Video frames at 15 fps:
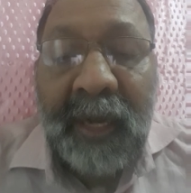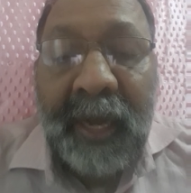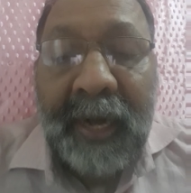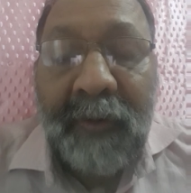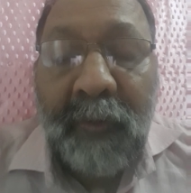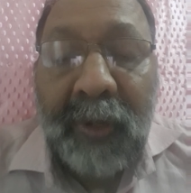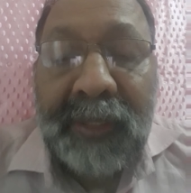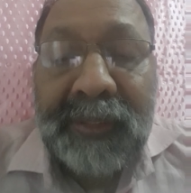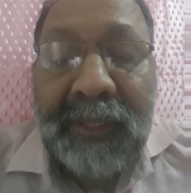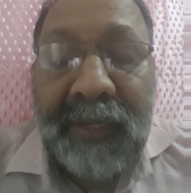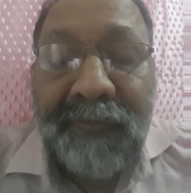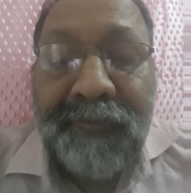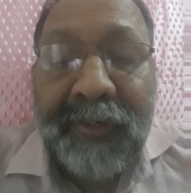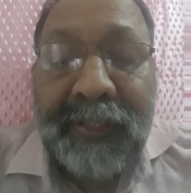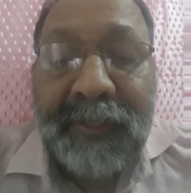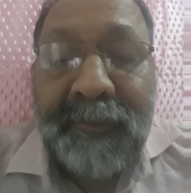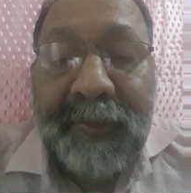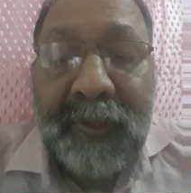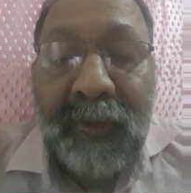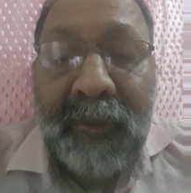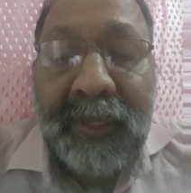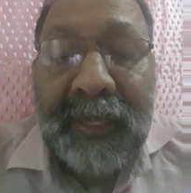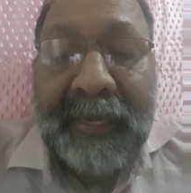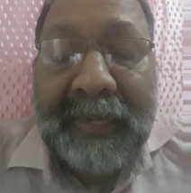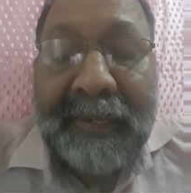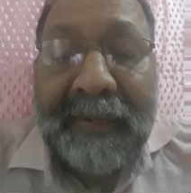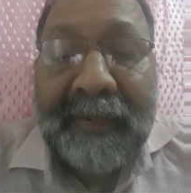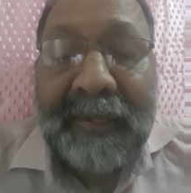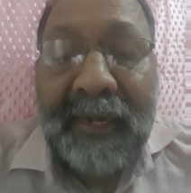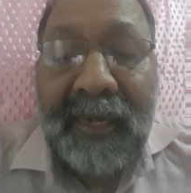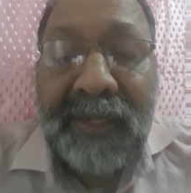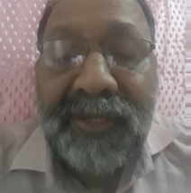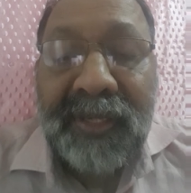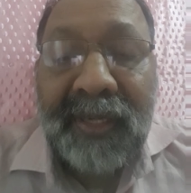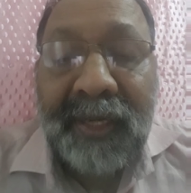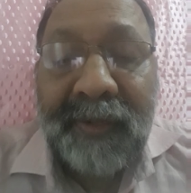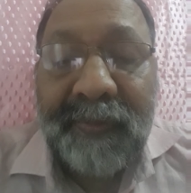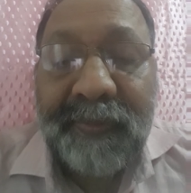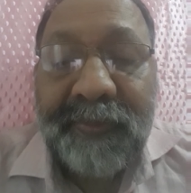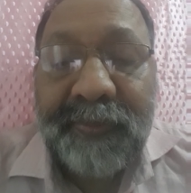And what is the difference between hearing and listening?